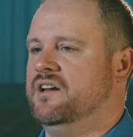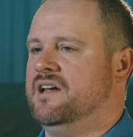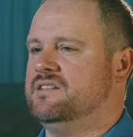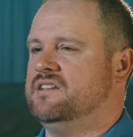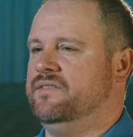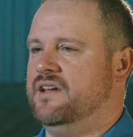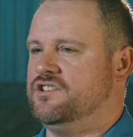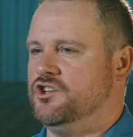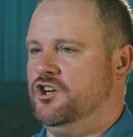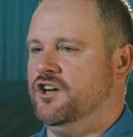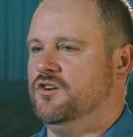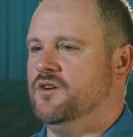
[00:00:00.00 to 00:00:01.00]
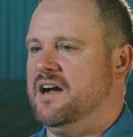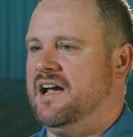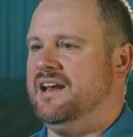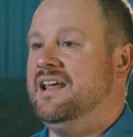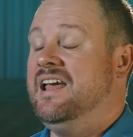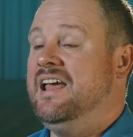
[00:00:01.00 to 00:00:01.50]
and I said, That's good,
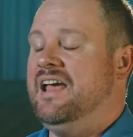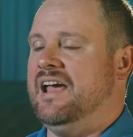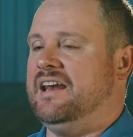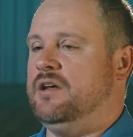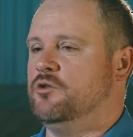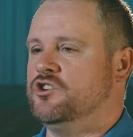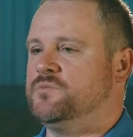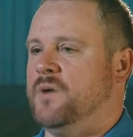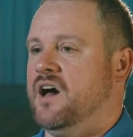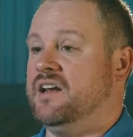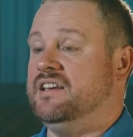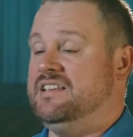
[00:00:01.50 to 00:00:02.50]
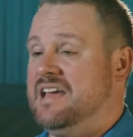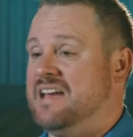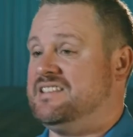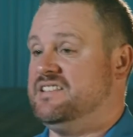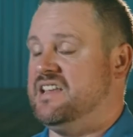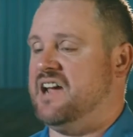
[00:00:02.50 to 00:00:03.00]
right? And he responded,
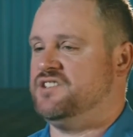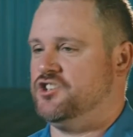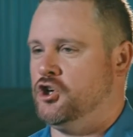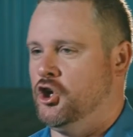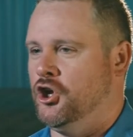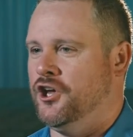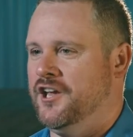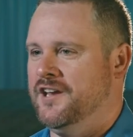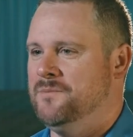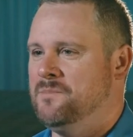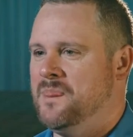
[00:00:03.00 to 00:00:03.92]
Yes, that's good,